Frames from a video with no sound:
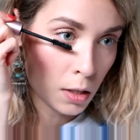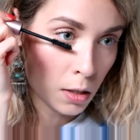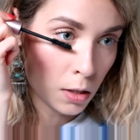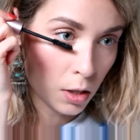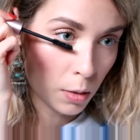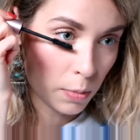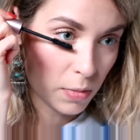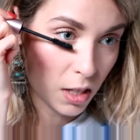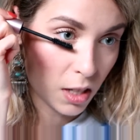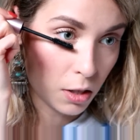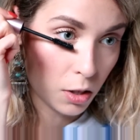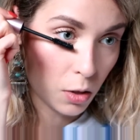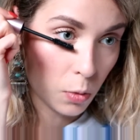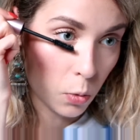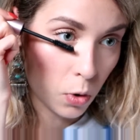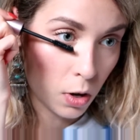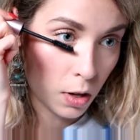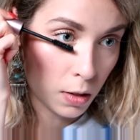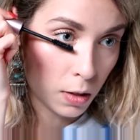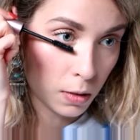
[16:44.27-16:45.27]
So I'm just going to do
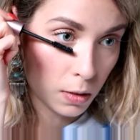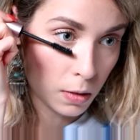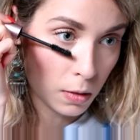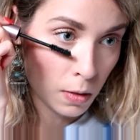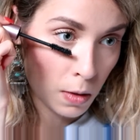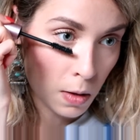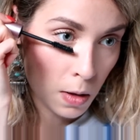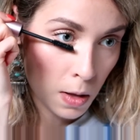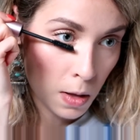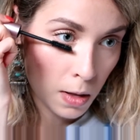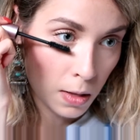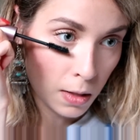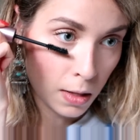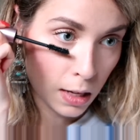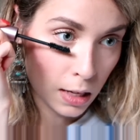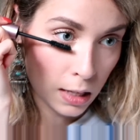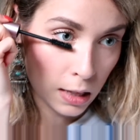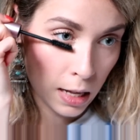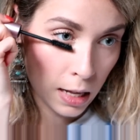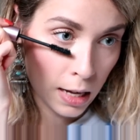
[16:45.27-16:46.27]
one
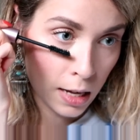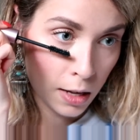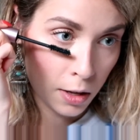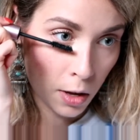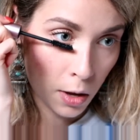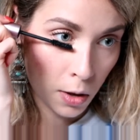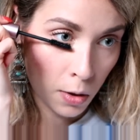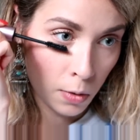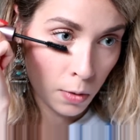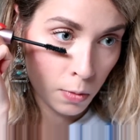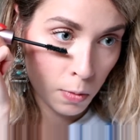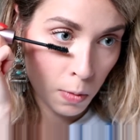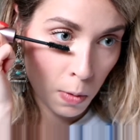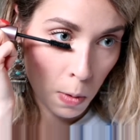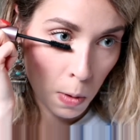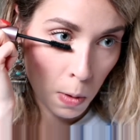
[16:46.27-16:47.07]
like light coat.